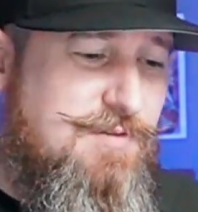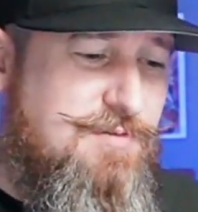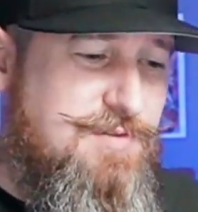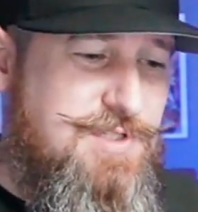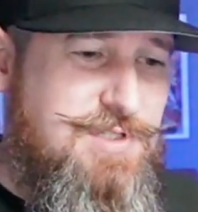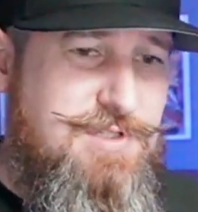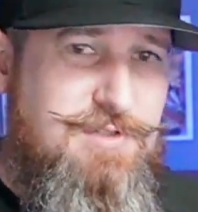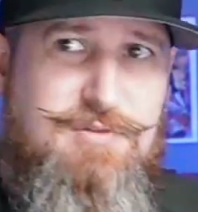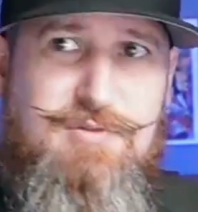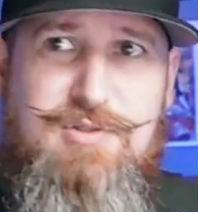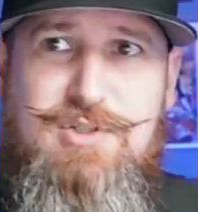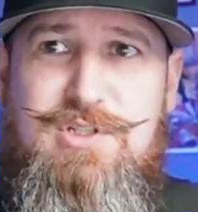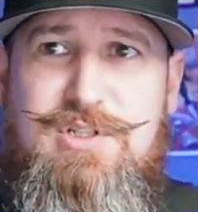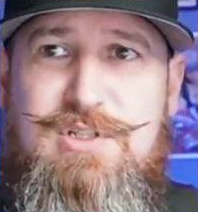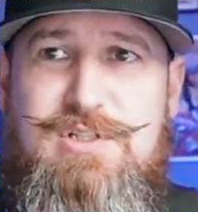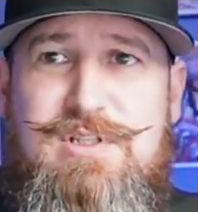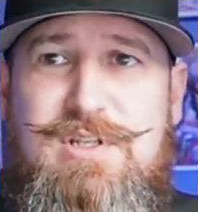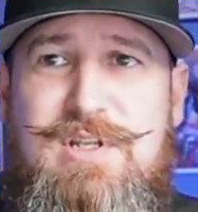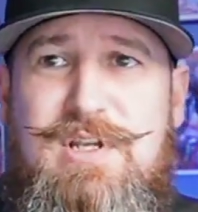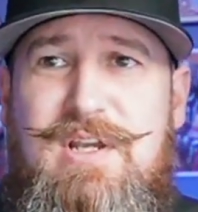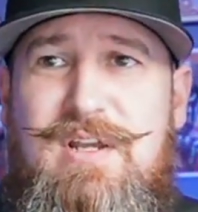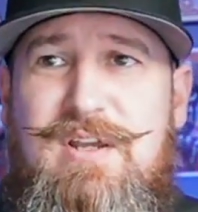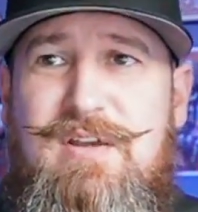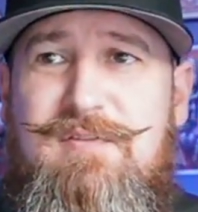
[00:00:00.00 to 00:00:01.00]

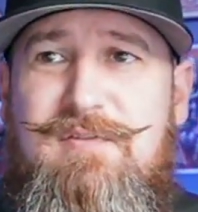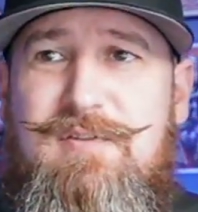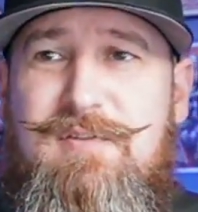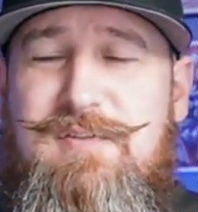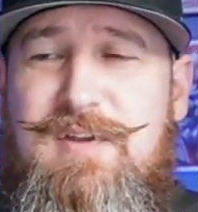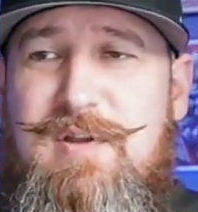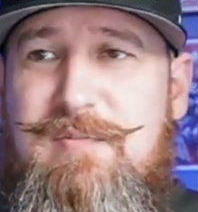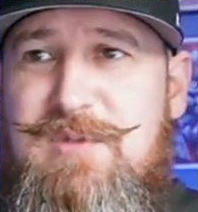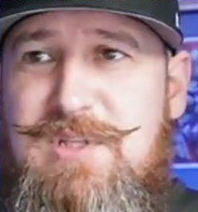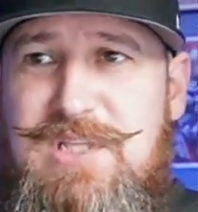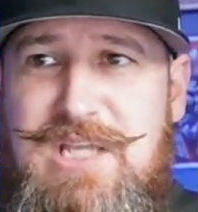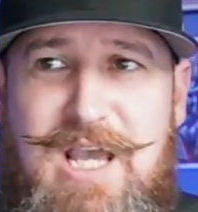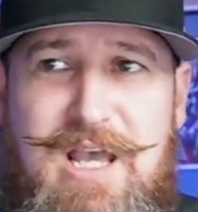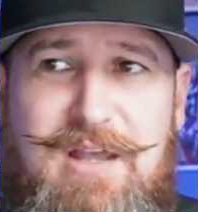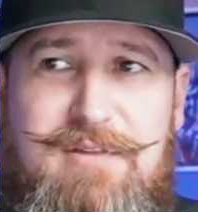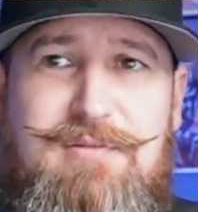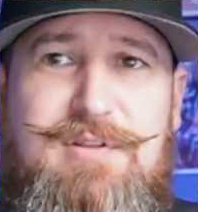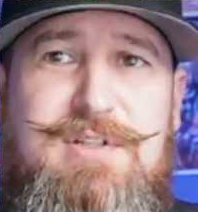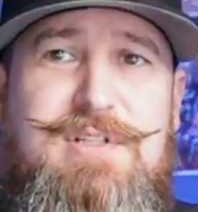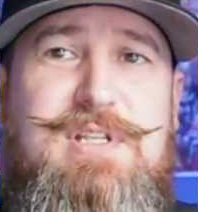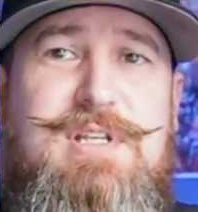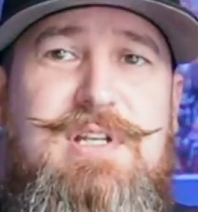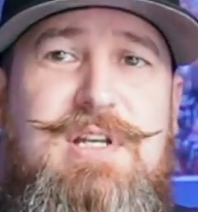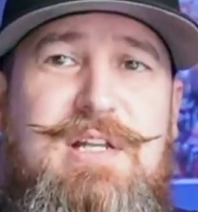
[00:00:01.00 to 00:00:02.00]
solutions for family
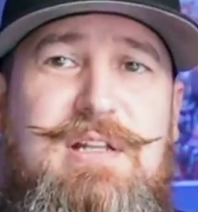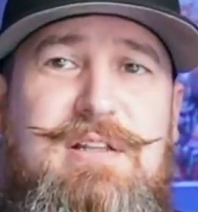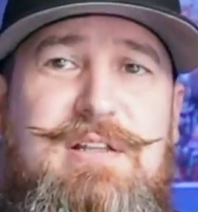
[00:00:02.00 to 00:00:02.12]
gatherings.